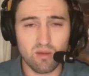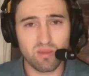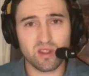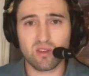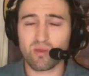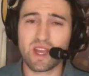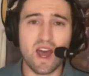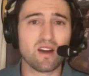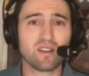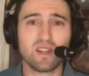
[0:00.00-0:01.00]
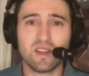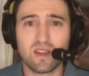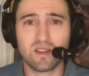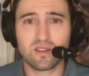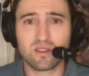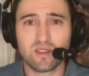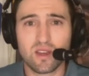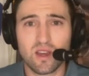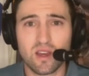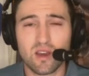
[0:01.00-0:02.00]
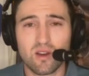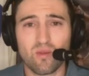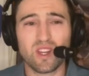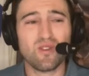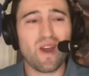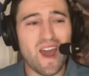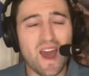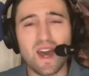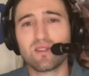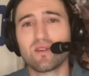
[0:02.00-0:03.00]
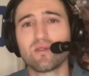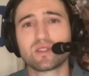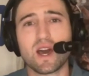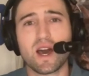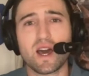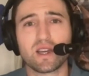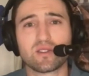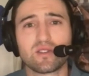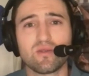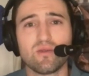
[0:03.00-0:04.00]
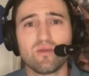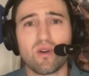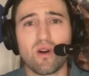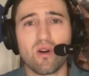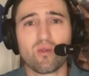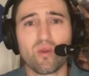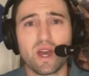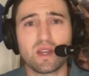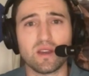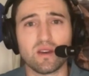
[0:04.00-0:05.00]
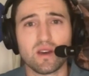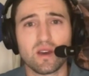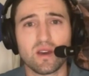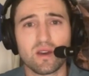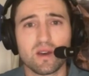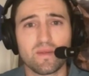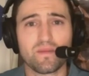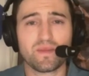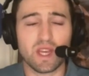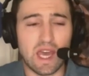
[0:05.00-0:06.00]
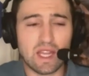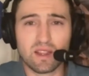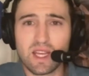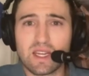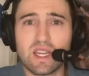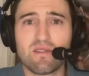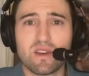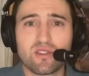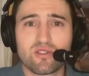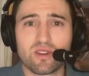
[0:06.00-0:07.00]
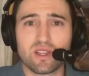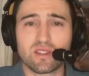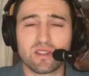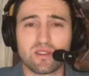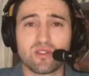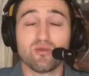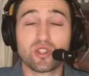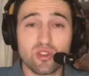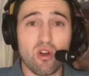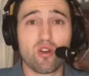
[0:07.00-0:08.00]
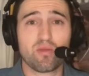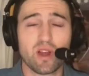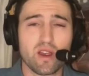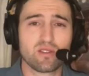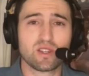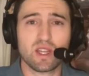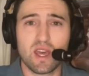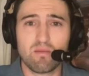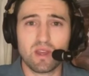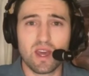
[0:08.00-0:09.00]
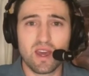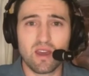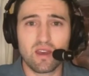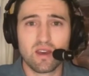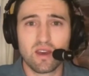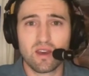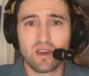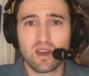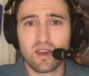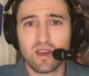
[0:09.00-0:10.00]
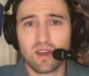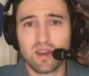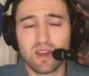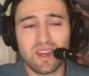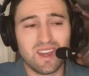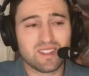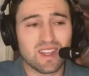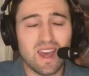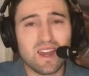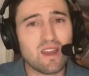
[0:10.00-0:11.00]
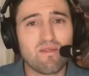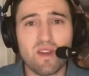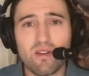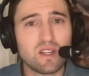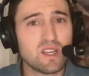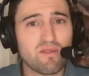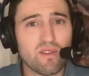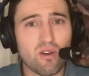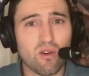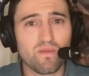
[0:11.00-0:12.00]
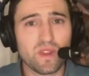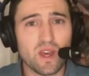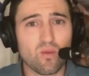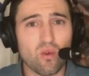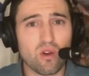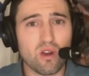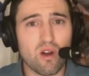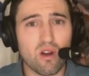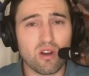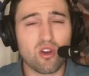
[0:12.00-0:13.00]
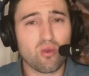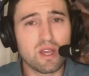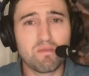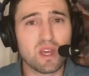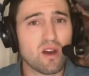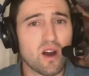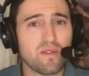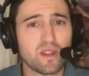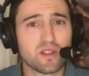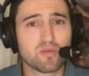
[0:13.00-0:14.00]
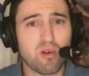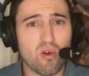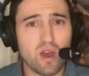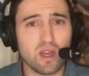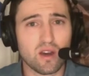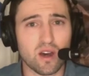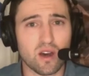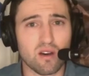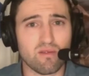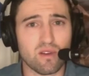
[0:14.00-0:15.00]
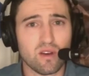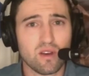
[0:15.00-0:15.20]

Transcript: But the reality is, when you add those guys to already a litany of injuries to star players in the NBA, it's getting very difficult, and we are creeping on this point of